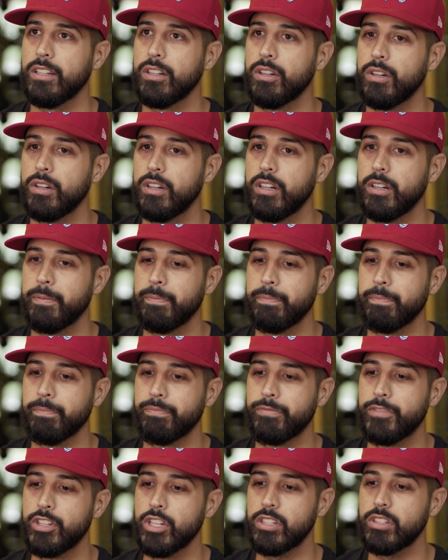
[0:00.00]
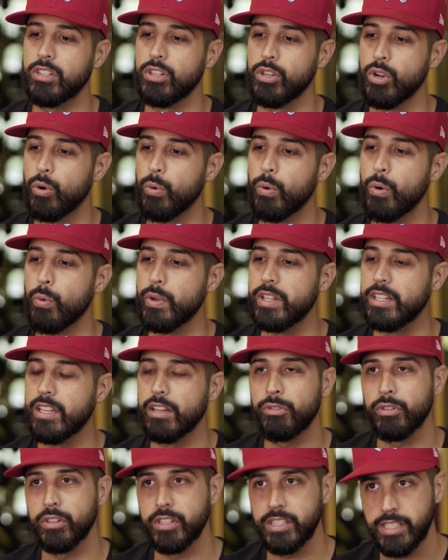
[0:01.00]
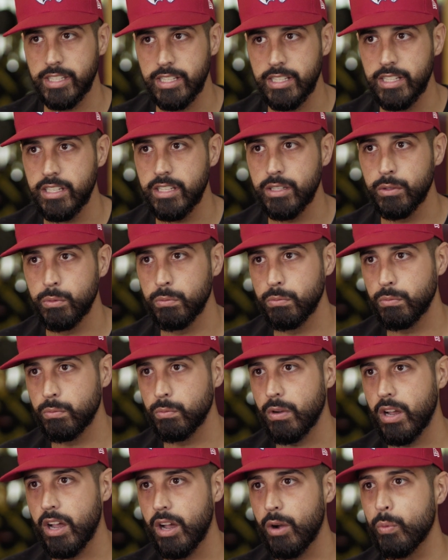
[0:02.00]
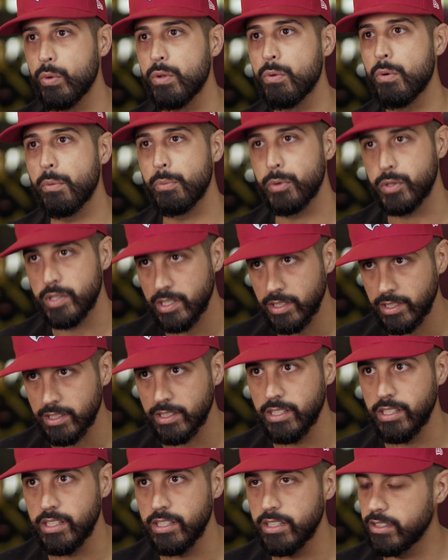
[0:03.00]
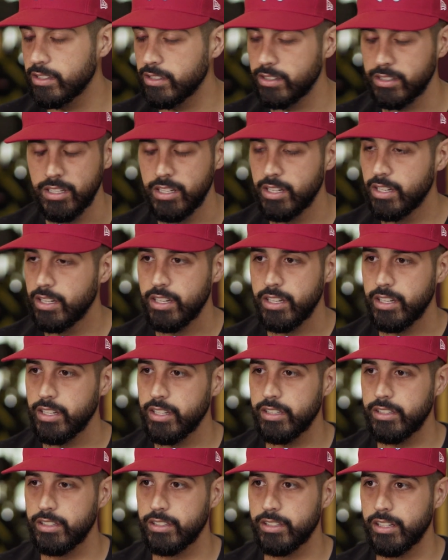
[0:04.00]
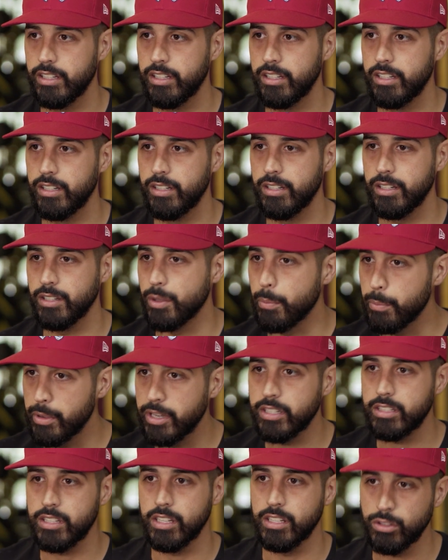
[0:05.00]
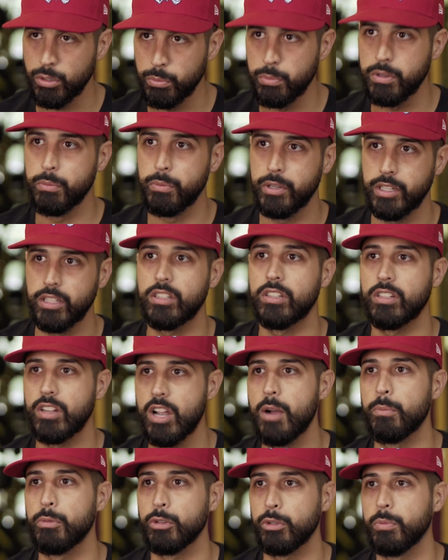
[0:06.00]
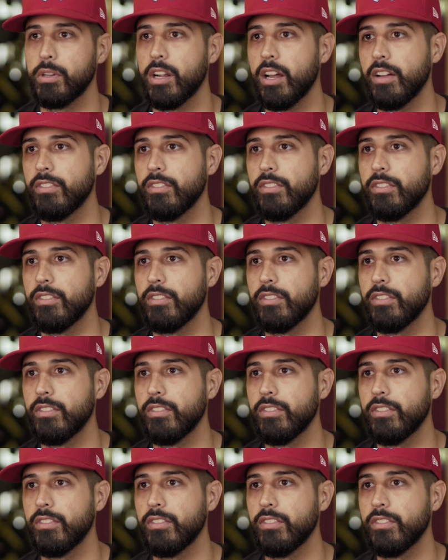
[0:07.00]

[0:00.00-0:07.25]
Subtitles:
you know, just to know what we did for the city and how we represent the city is the biggest thing to me, the biggest accomplishment